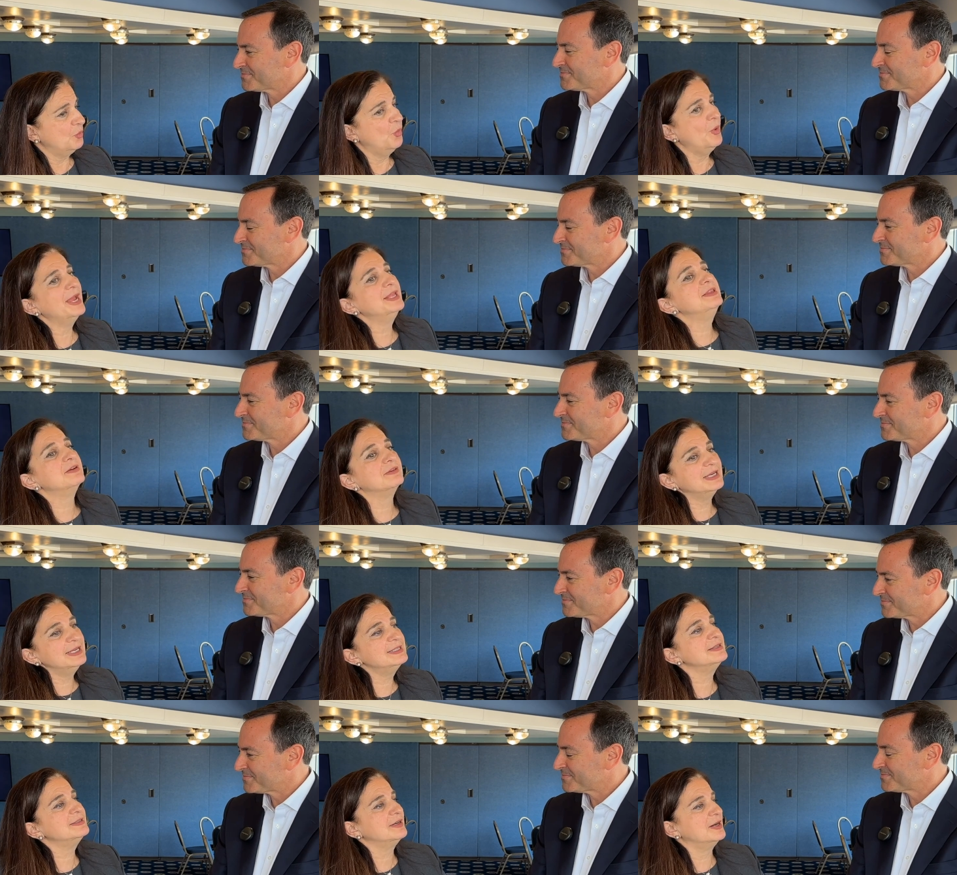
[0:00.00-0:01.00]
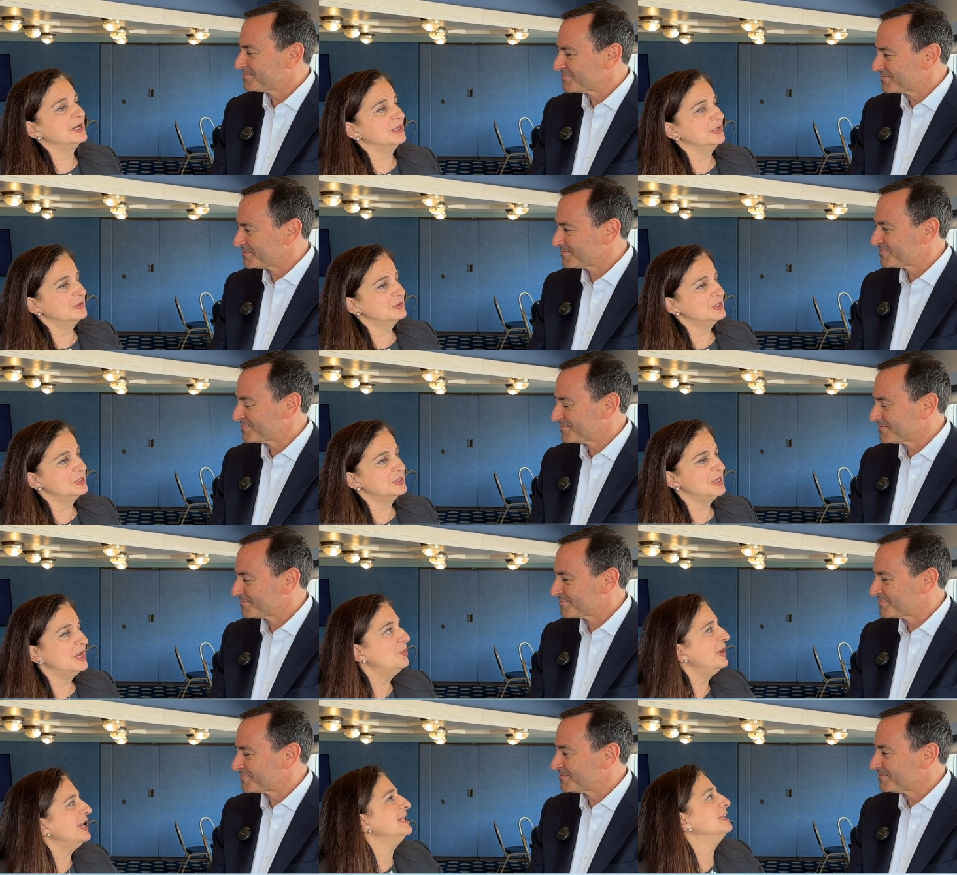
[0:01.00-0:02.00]
Speaker 1: when there is a diagnosis,
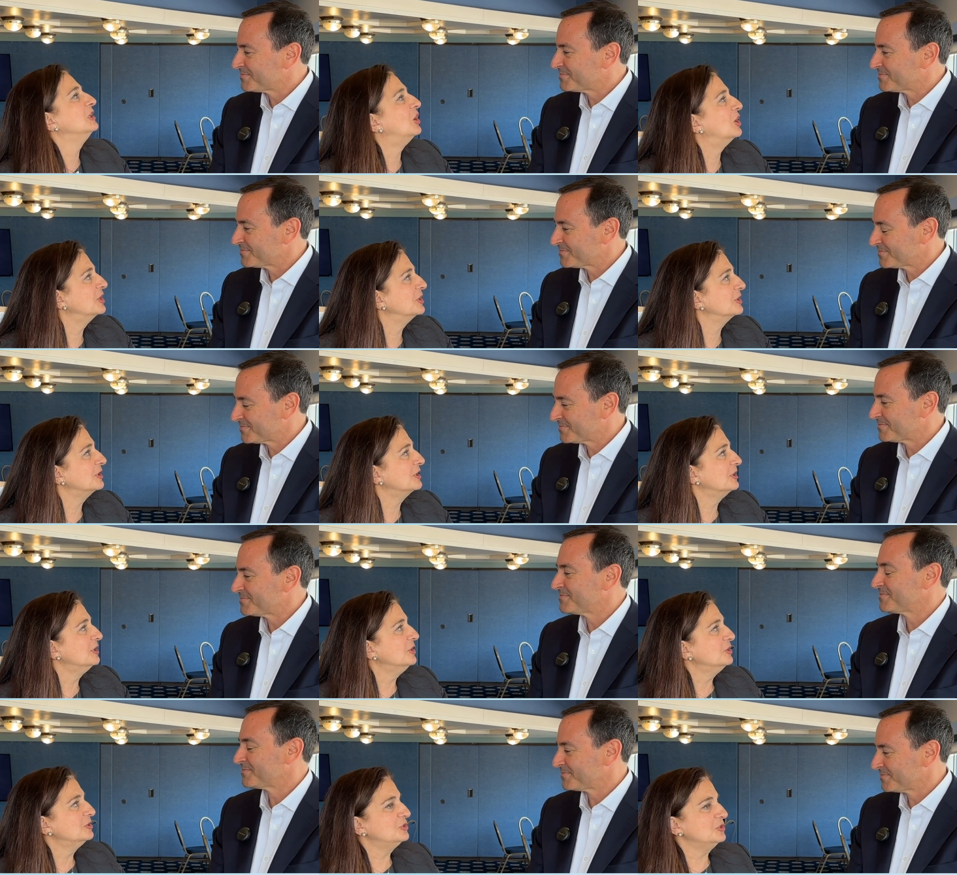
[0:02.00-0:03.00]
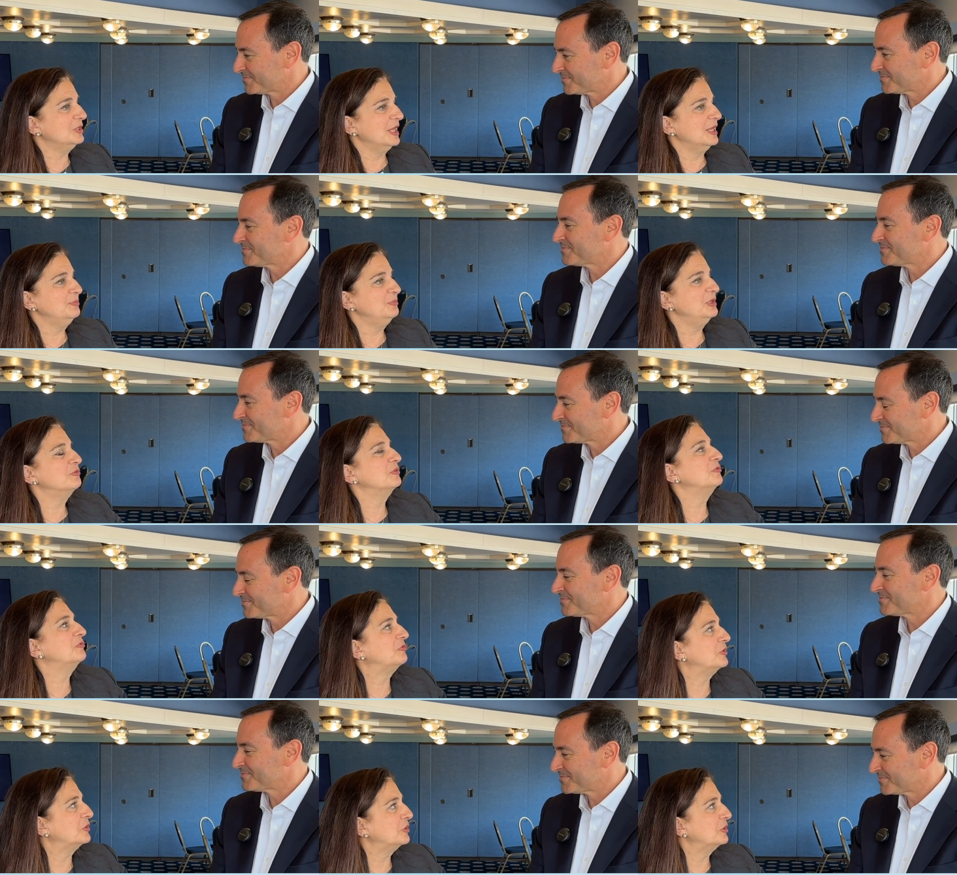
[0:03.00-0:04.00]
they wait longer to then be
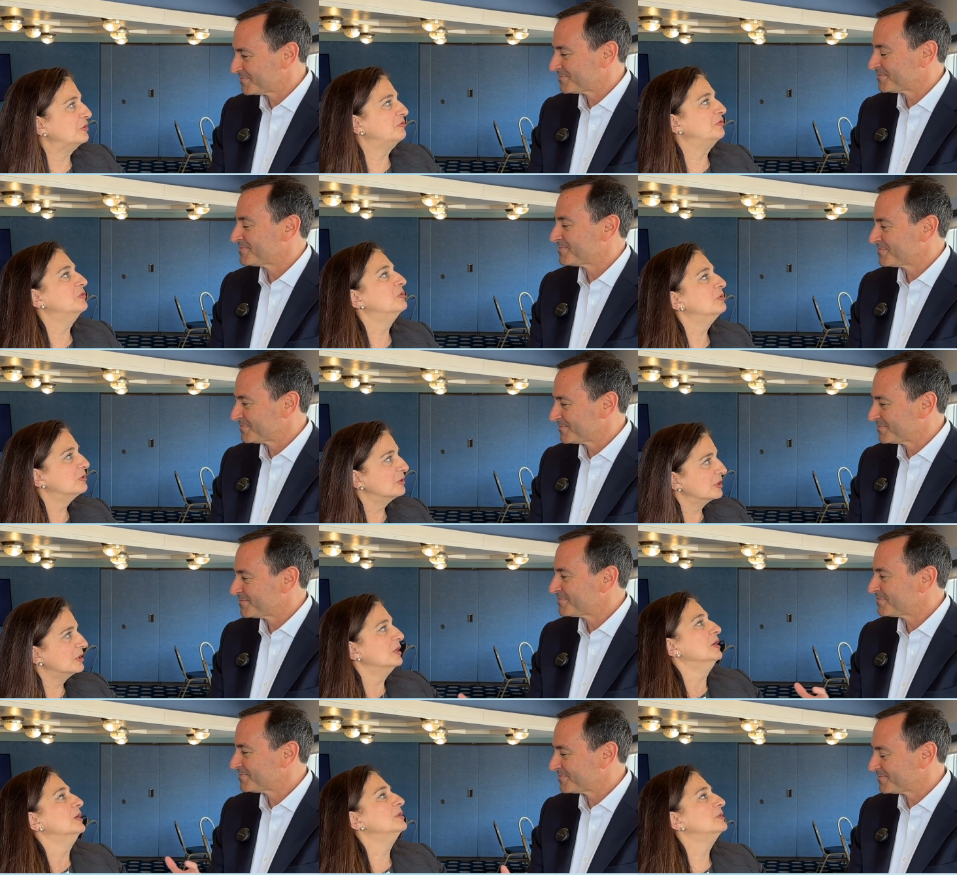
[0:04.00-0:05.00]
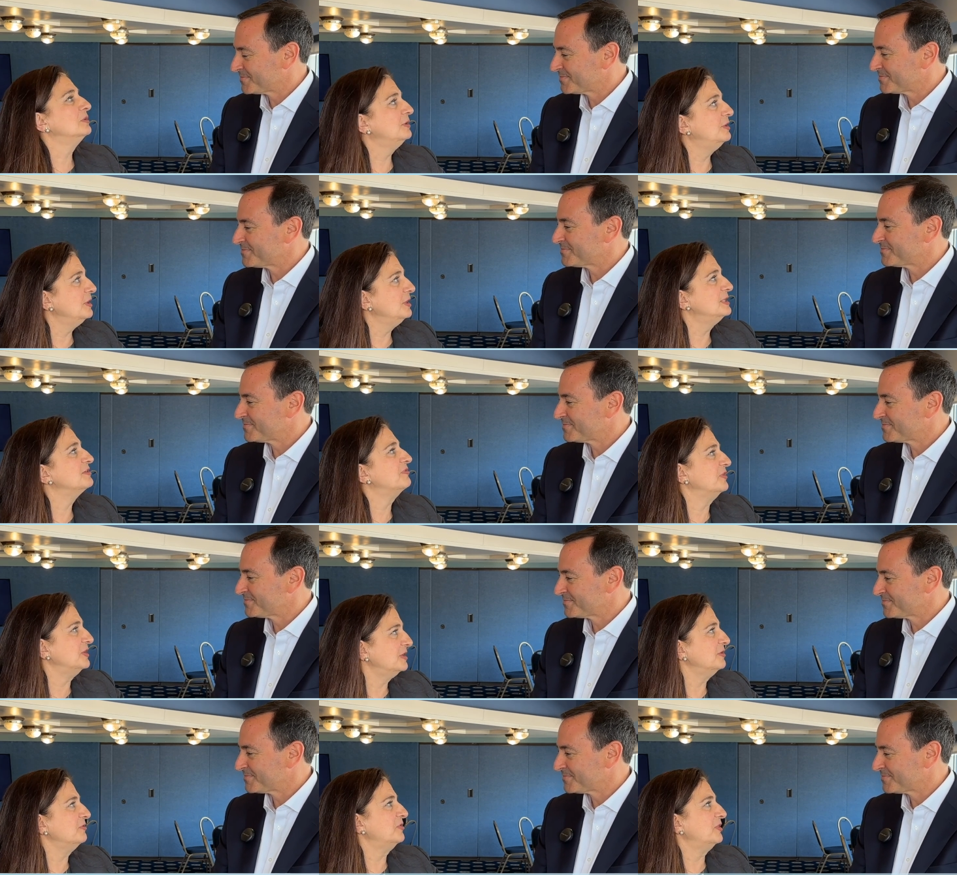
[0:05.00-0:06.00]
referred for the
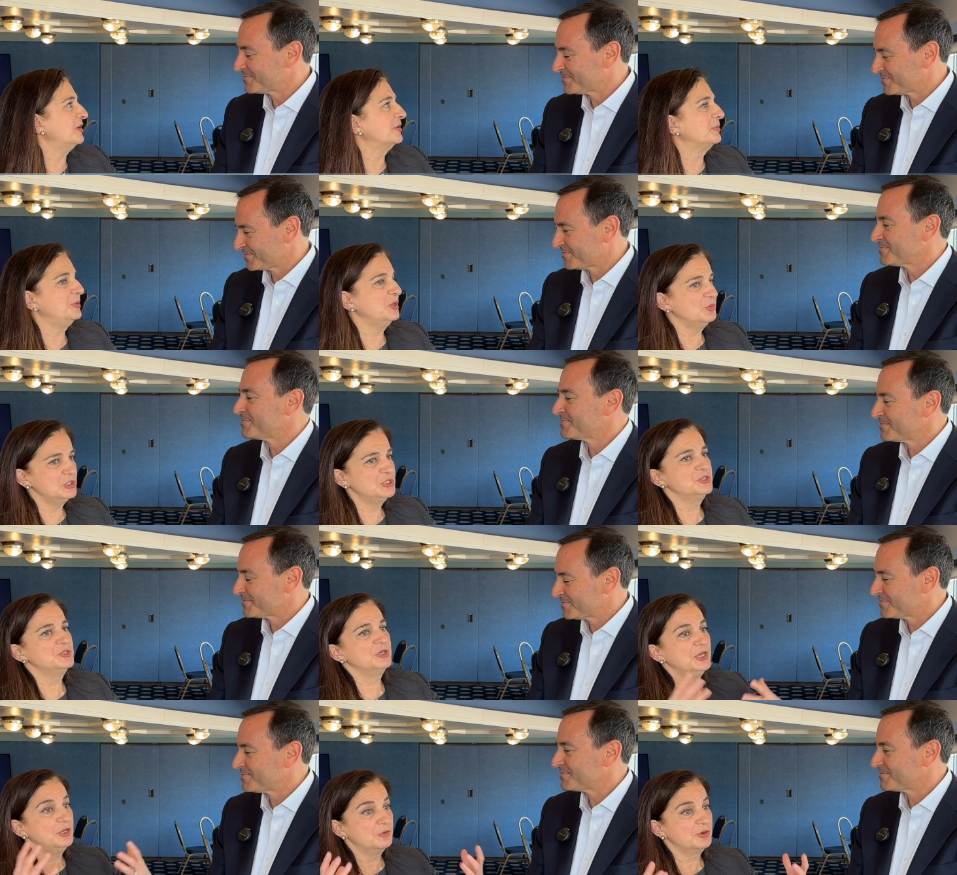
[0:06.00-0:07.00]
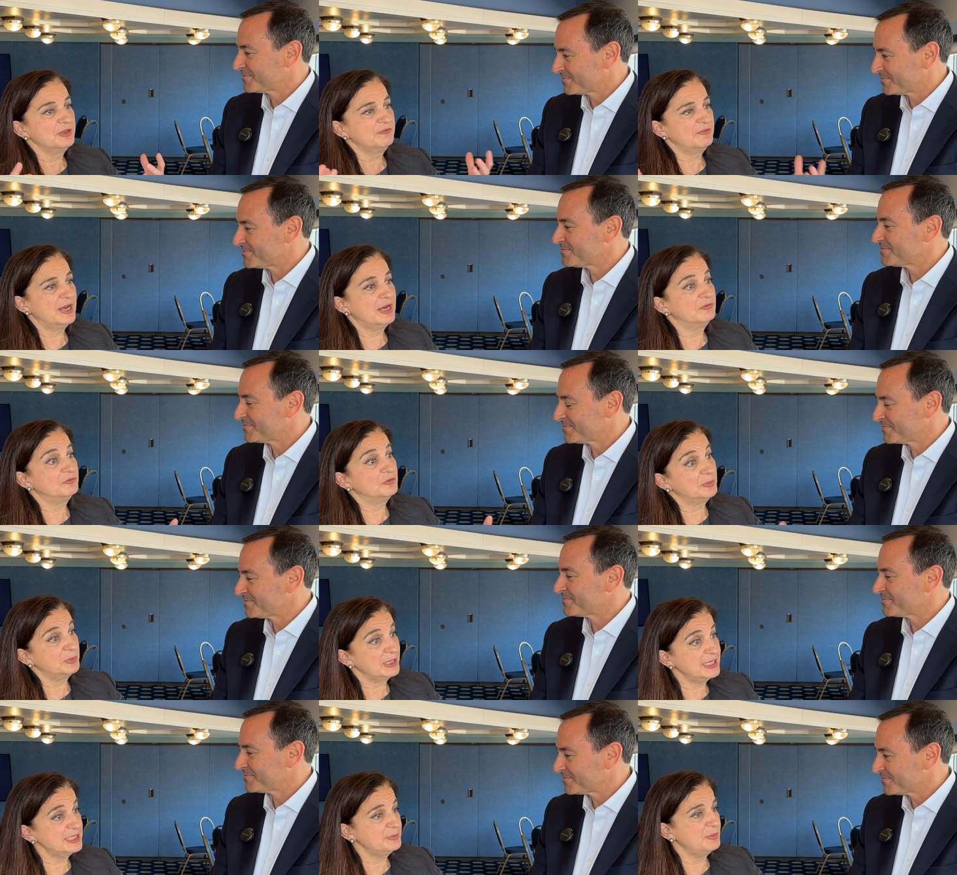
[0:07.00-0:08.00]
definitive therapy, which is an aortic valve
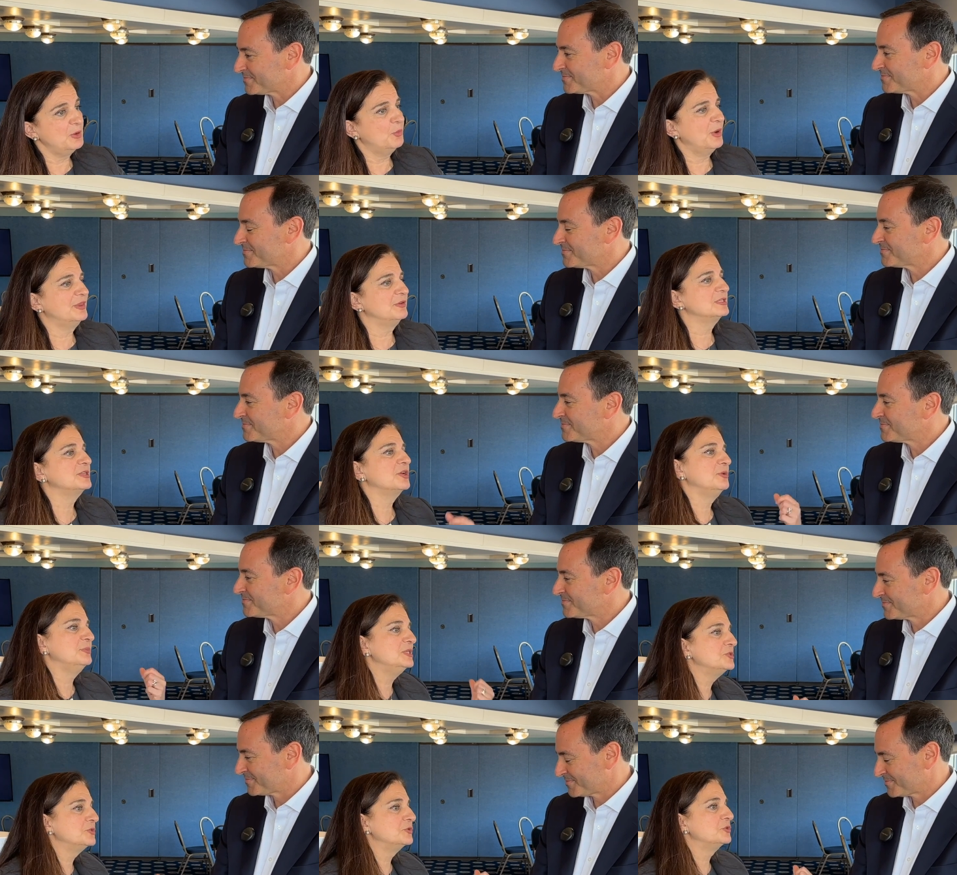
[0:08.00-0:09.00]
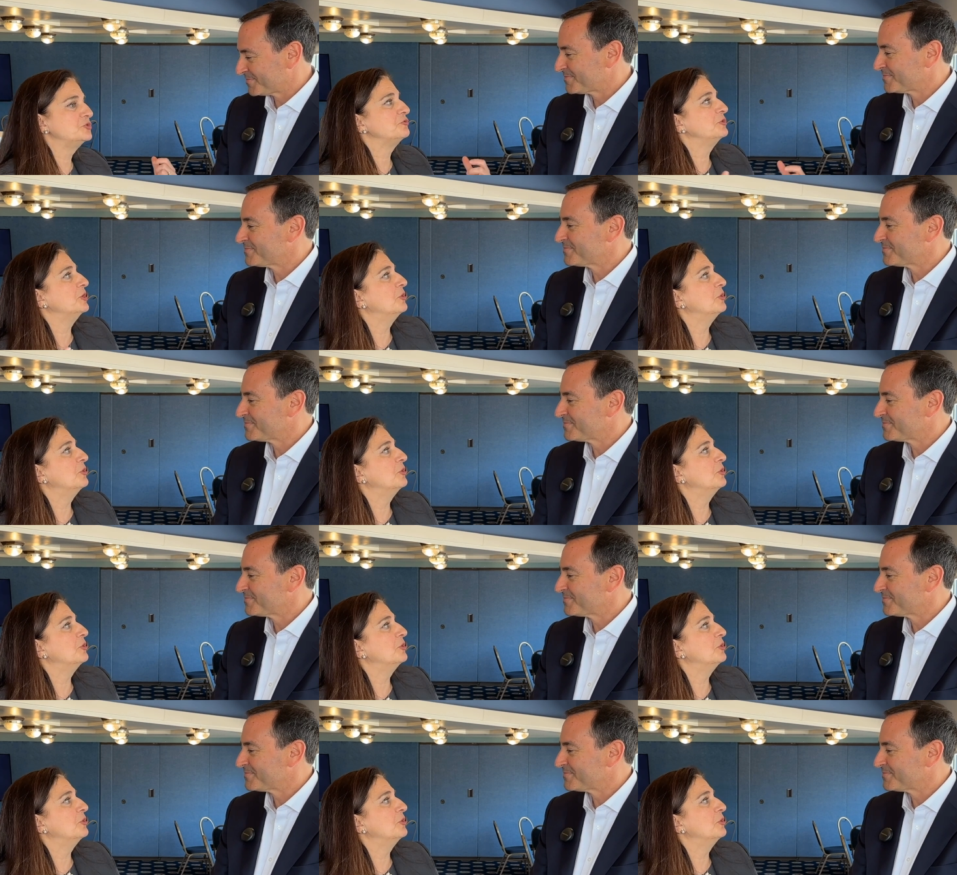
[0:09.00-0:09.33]
replacement, whether it's going to be surgery